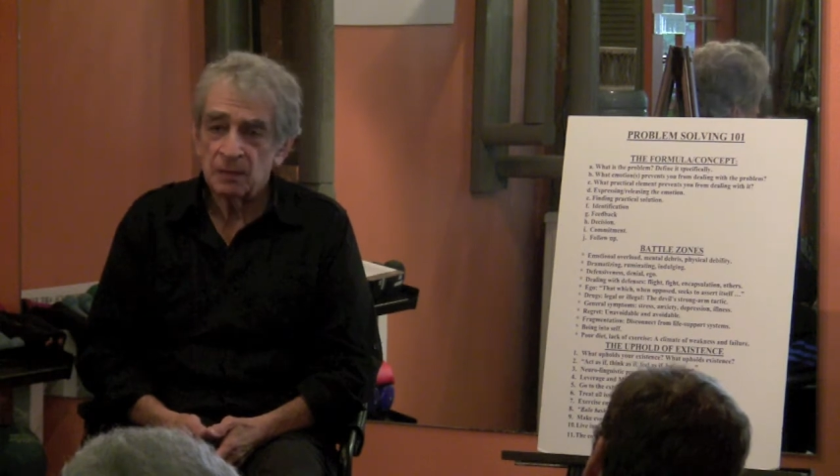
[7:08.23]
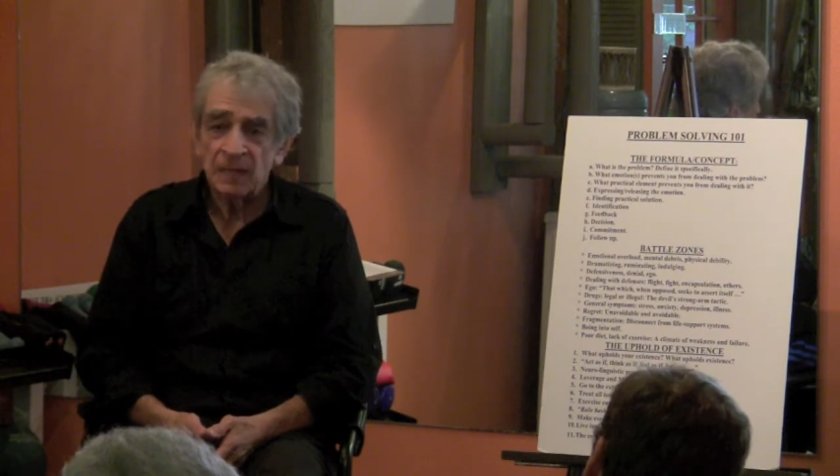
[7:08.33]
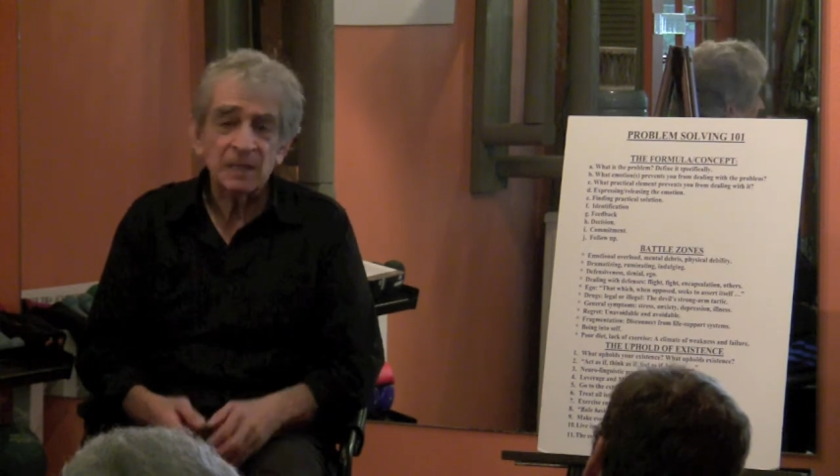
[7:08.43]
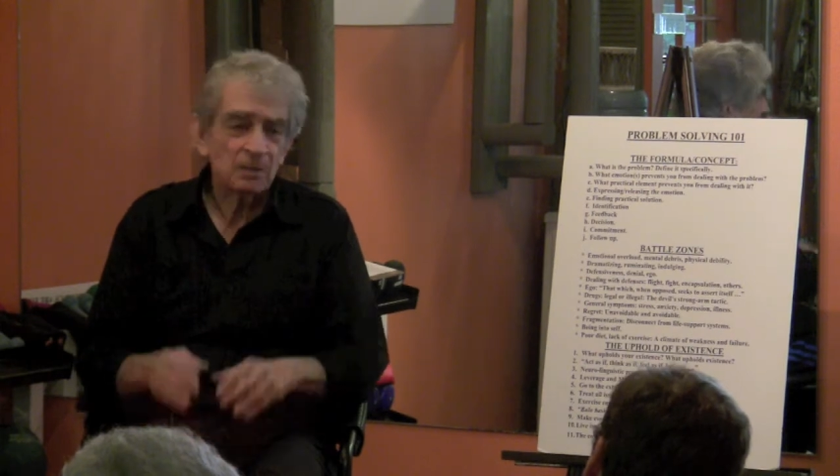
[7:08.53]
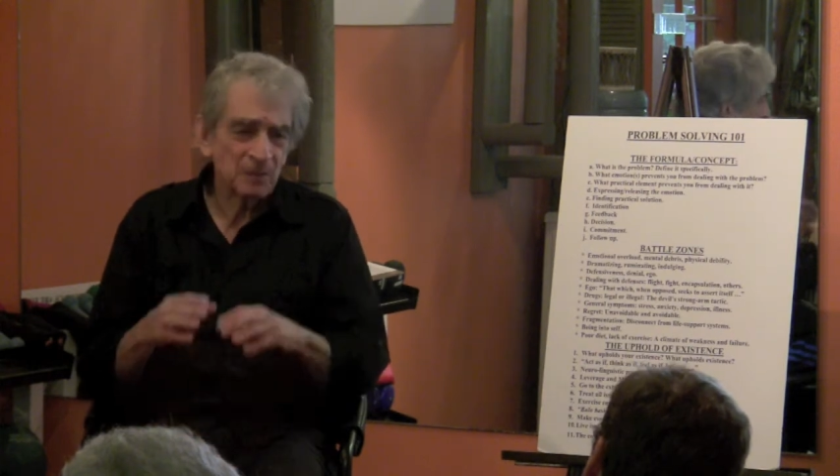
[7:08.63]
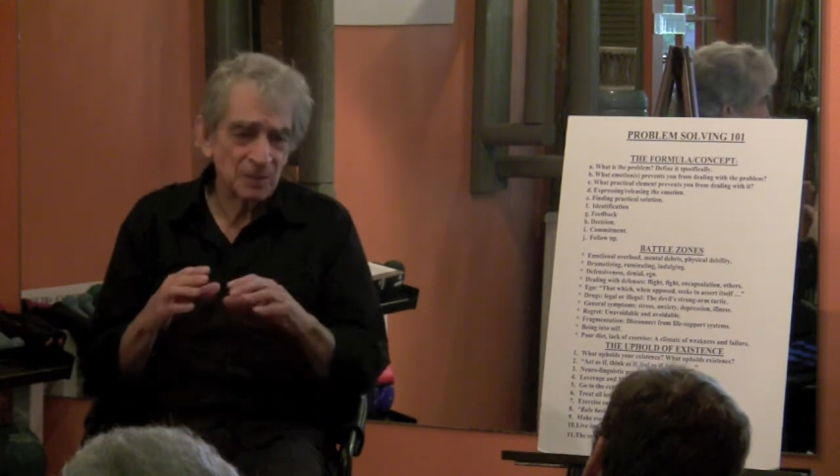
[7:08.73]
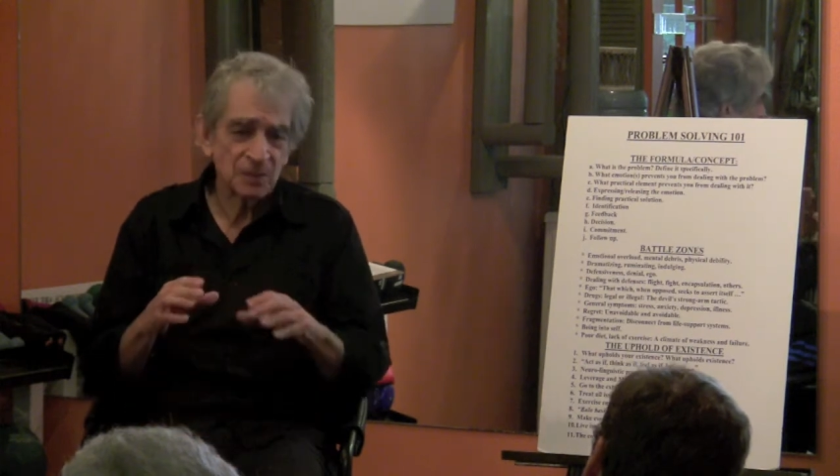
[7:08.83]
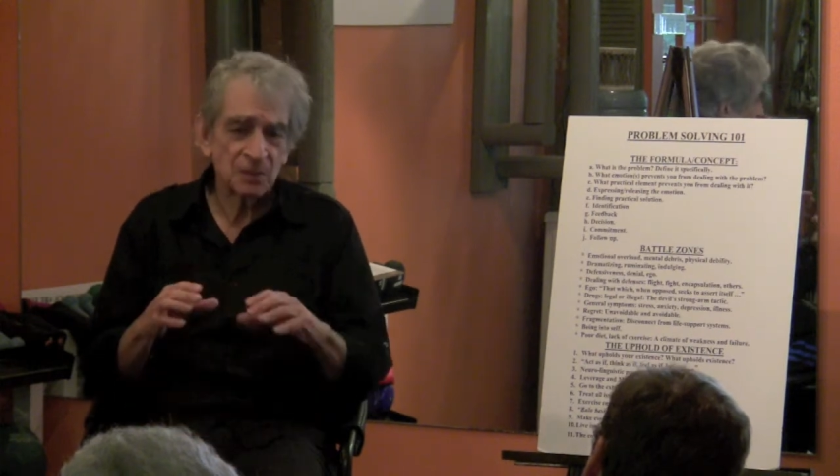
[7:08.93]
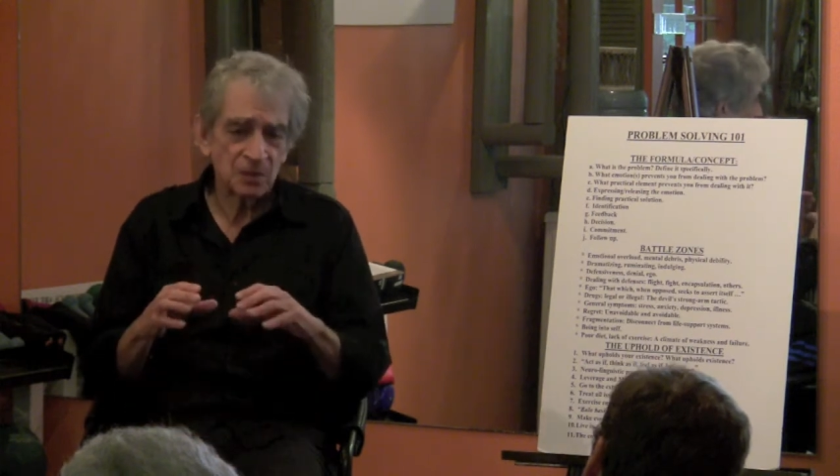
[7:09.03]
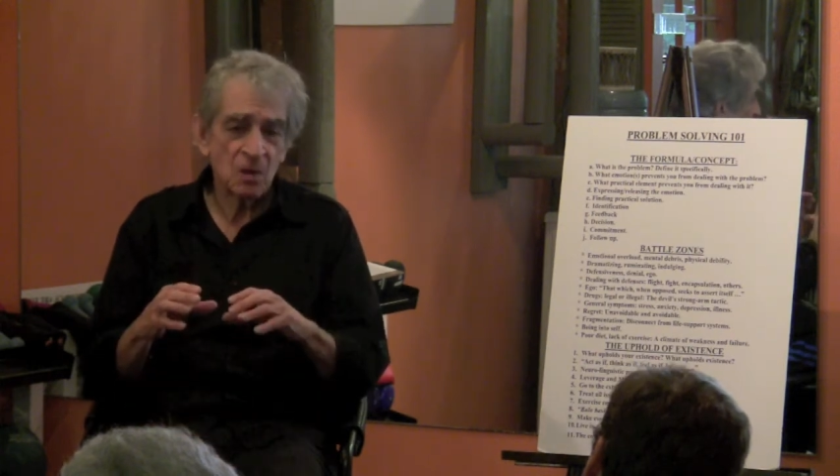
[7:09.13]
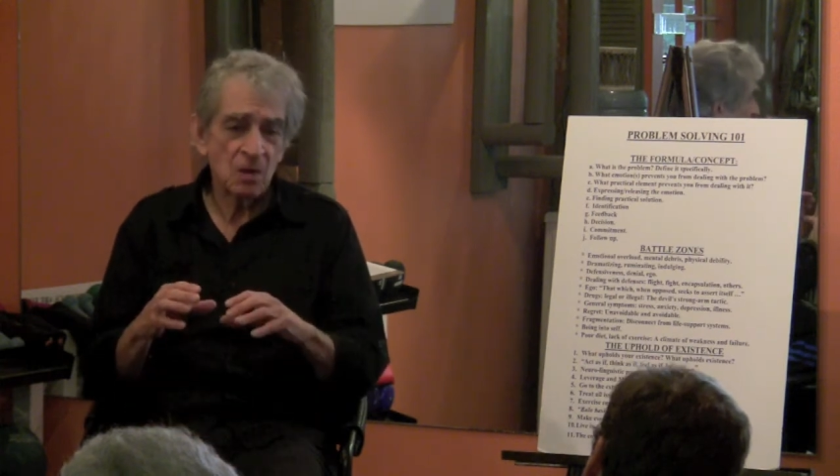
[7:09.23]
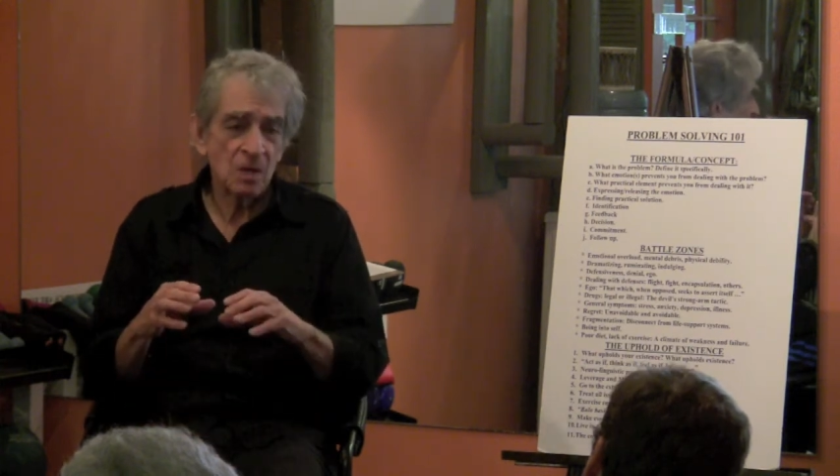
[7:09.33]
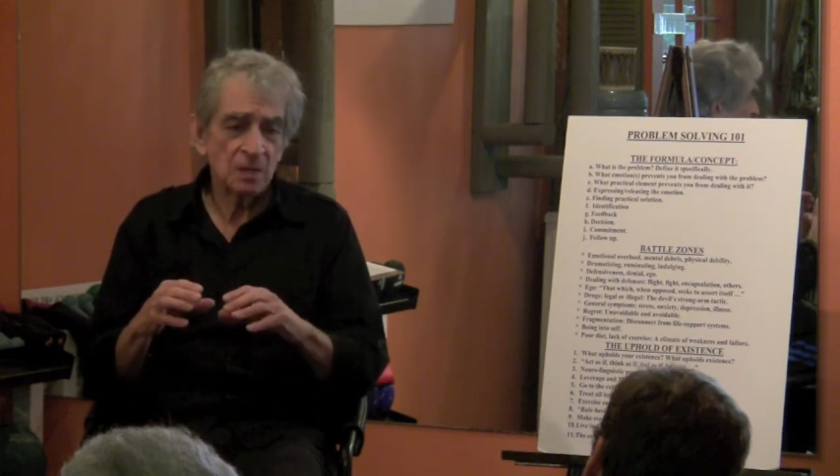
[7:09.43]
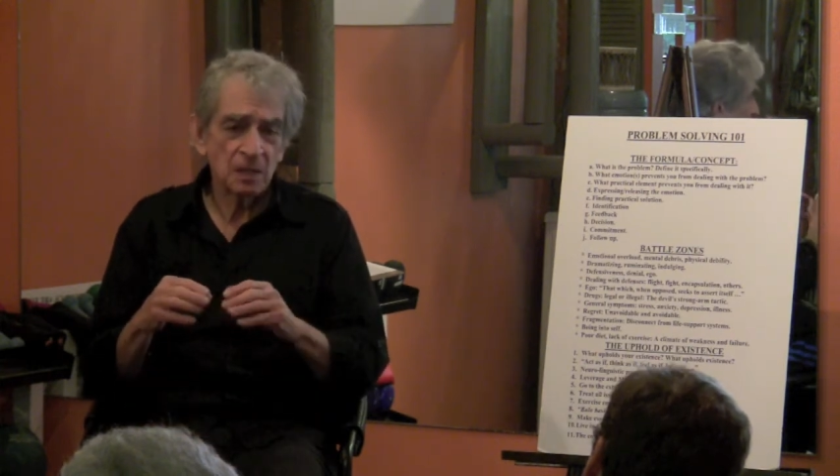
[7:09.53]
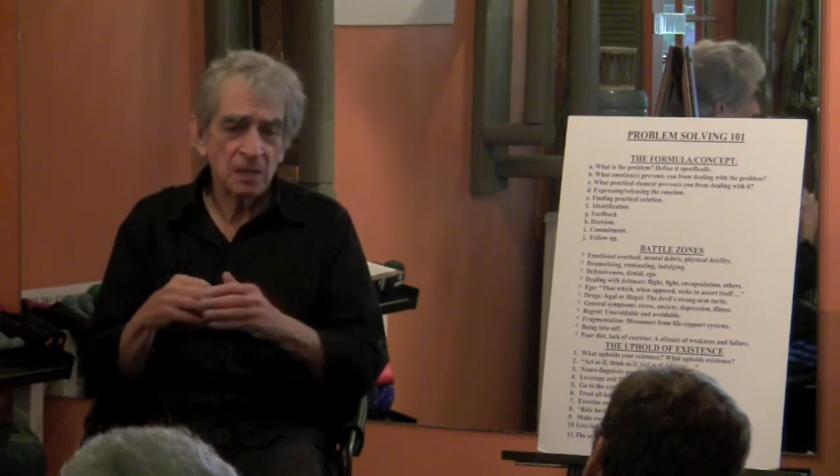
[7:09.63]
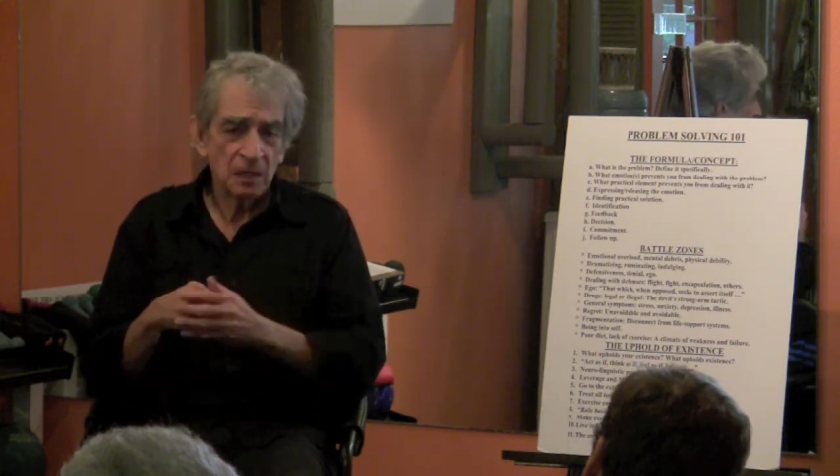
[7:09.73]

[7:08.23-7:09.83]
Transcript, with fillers: getting a business card,